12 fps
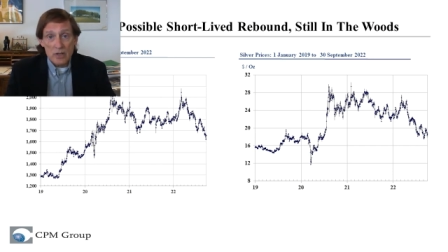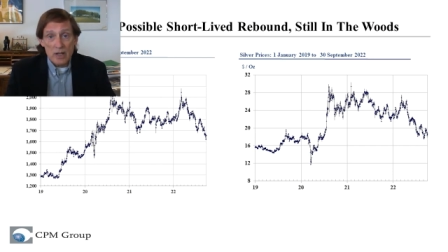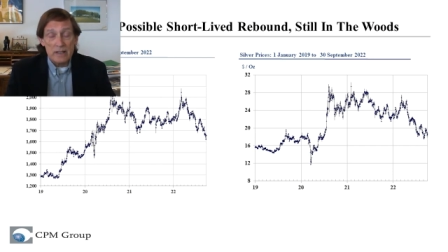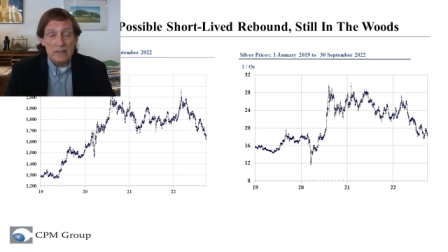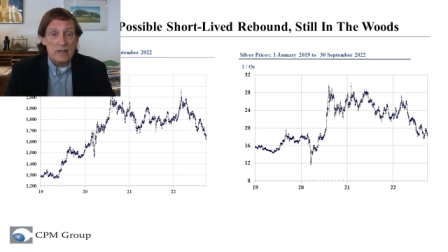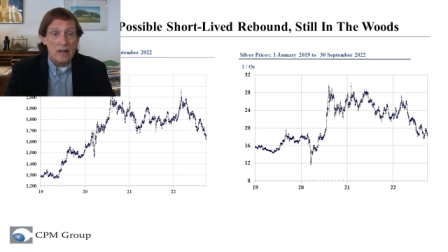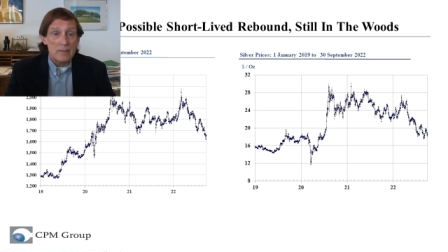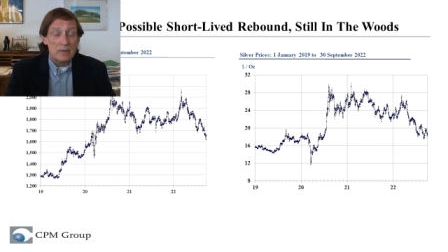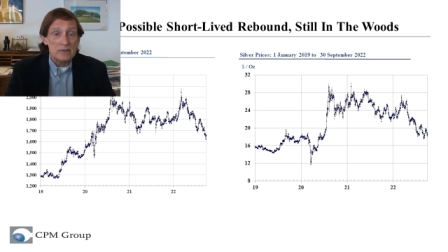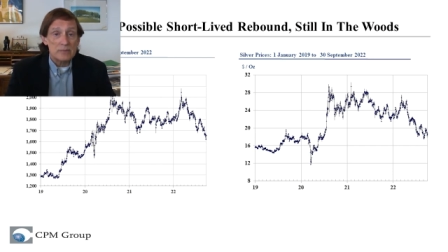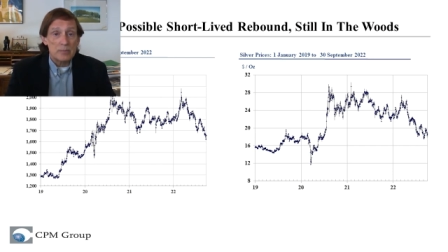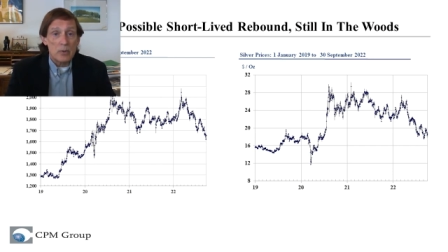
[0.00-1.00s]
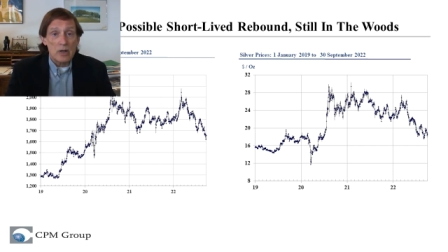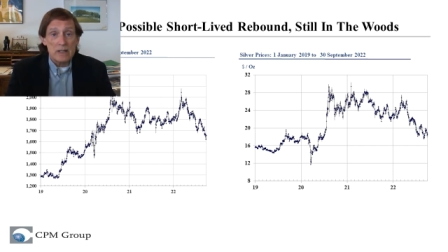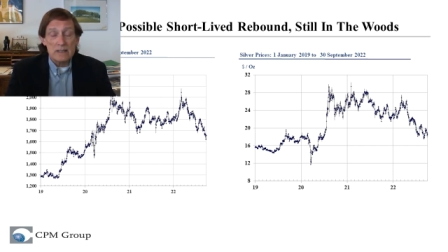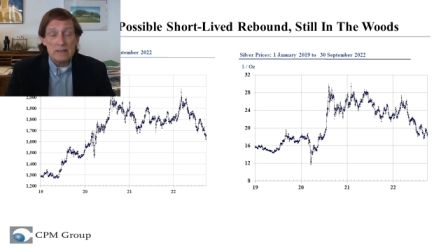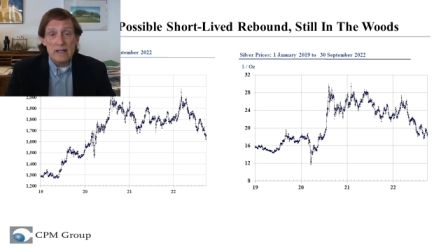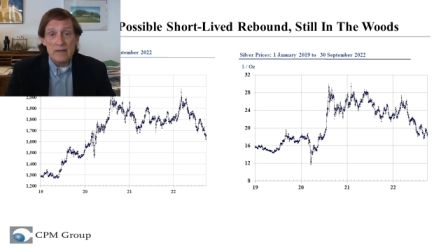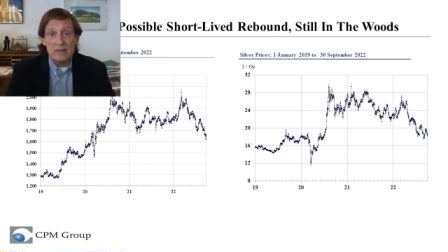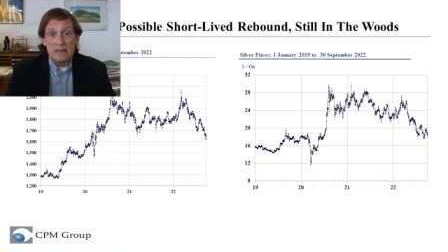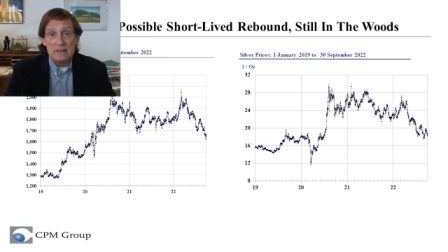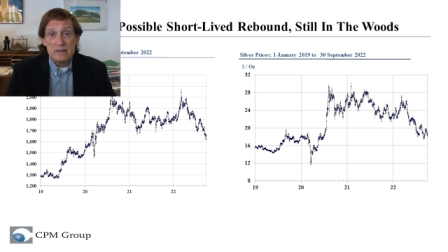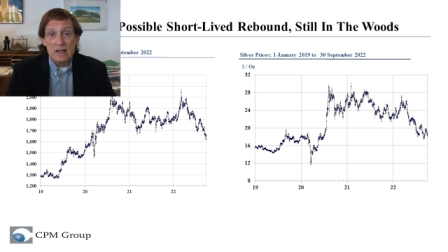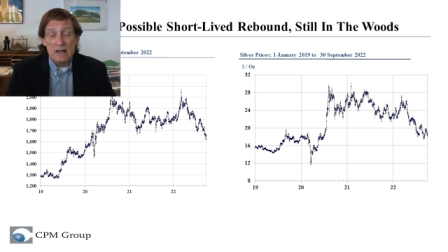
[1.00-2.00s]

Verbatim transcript: Chinese Communist Party is having its